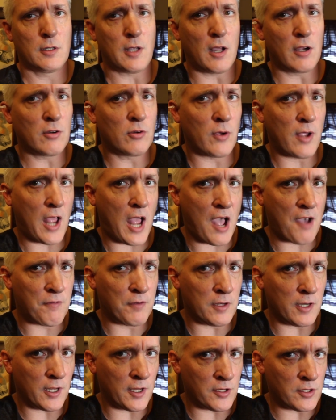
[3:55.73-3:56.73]
I'll go ½
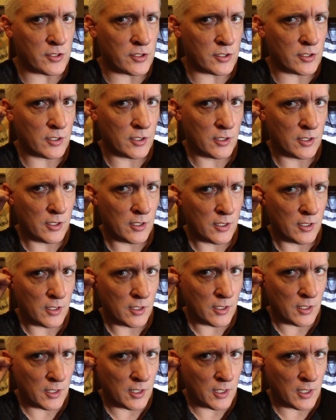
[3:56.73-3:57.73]
an inch,
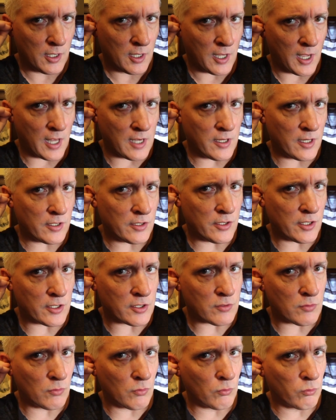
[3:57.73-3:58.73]
and then
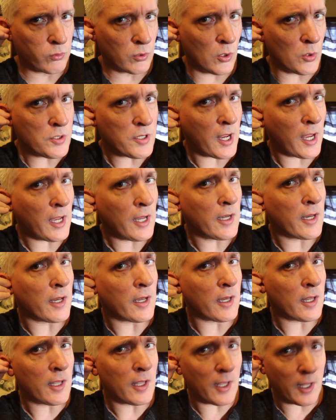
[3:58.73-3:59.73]
just rotate
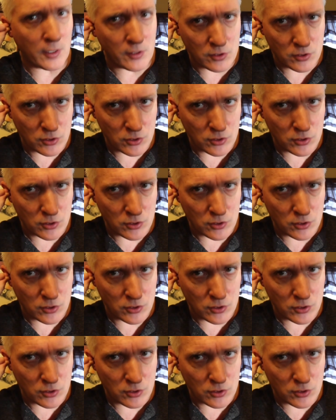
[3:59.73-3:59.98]
it and